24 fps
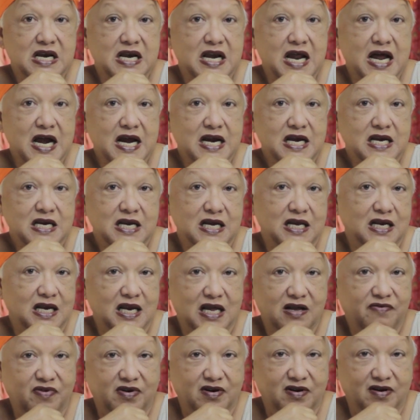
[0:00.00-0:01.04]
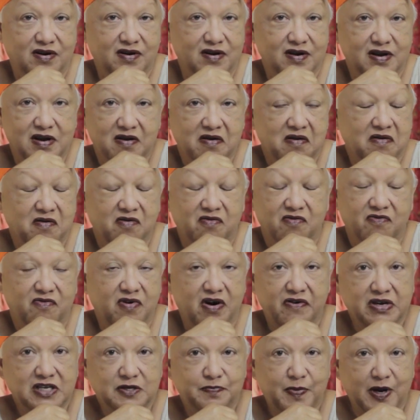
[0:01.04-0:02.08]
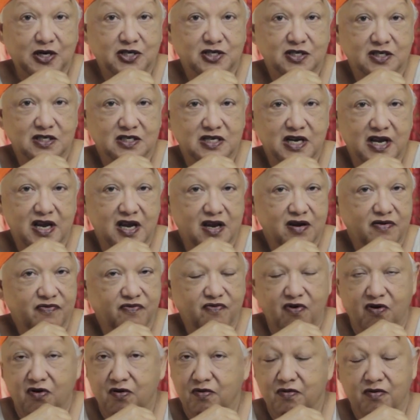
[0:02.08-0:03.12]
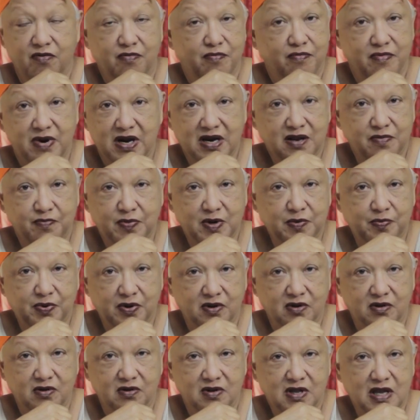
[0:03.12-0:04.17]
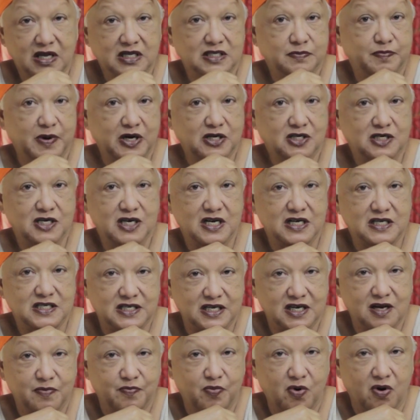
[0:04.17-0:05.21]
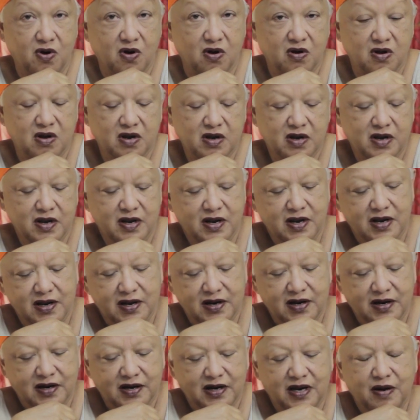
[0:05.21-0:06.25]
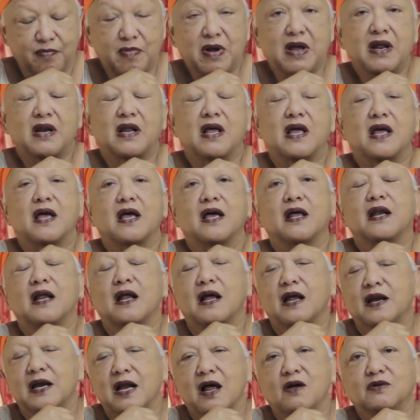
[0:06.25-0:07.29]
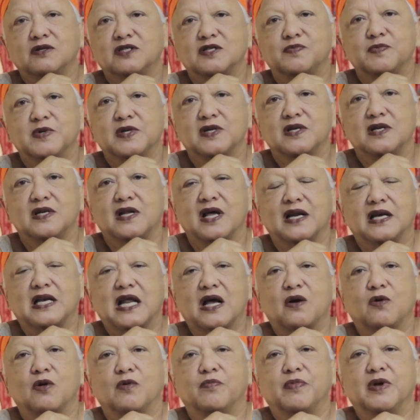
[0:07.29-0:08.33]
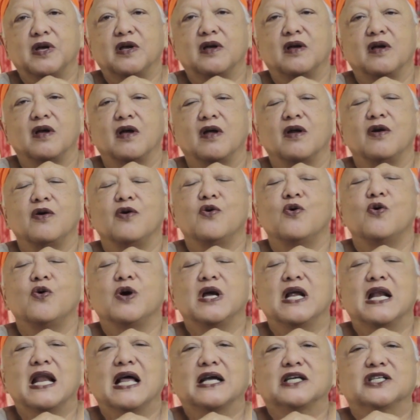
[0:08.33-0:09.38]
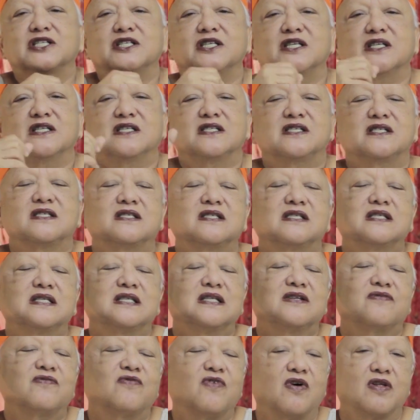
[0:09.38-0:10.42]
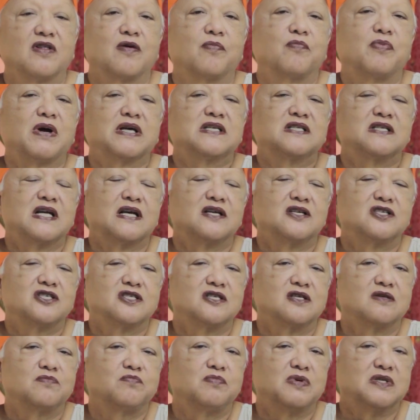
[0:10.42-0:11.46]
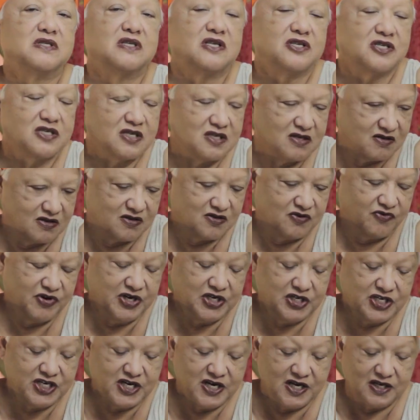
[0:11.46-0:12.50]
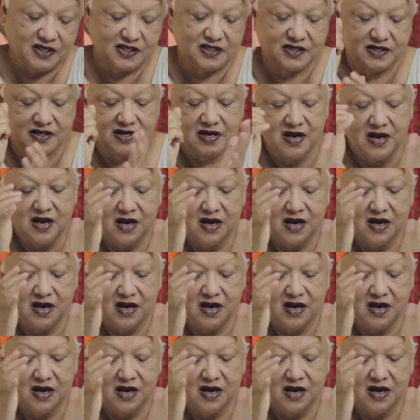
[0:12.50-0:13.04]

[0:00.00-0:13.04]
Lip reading: 9/11, very special day for many people, especially in Singapore. They made an announcement that there will be no elections for the presidential position. 3 cheers.